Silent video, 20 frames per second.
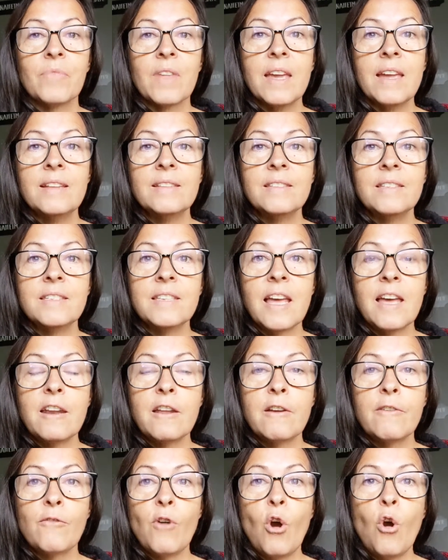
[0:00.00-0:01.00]
Instead
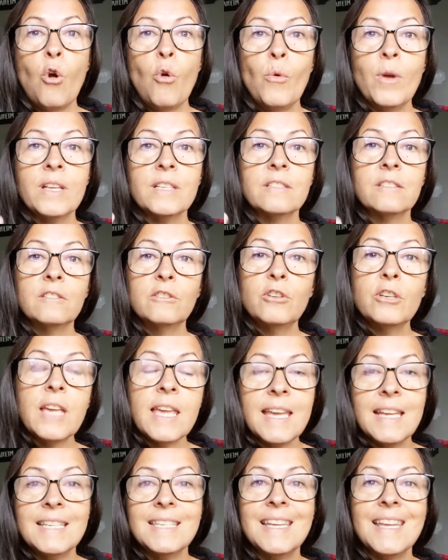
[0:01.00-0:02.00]
of always
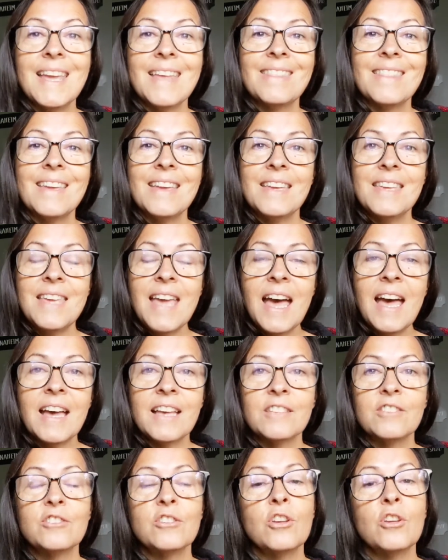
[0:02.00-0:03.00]
looking to get the
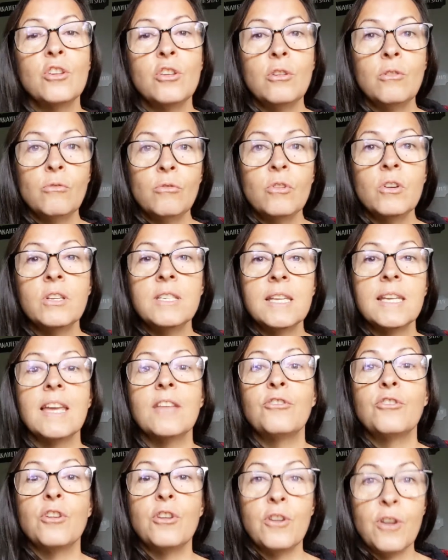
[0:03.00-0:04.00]
yes, you look to
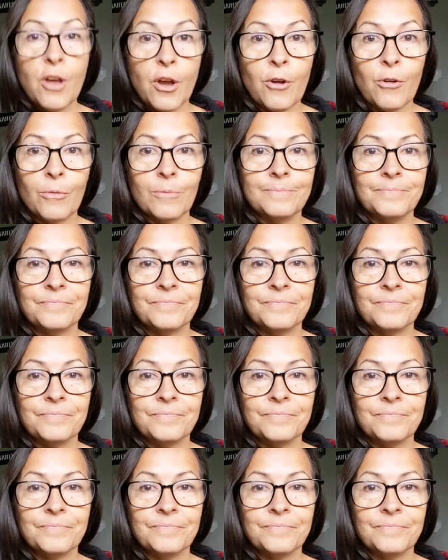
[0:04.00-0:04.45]
get the no.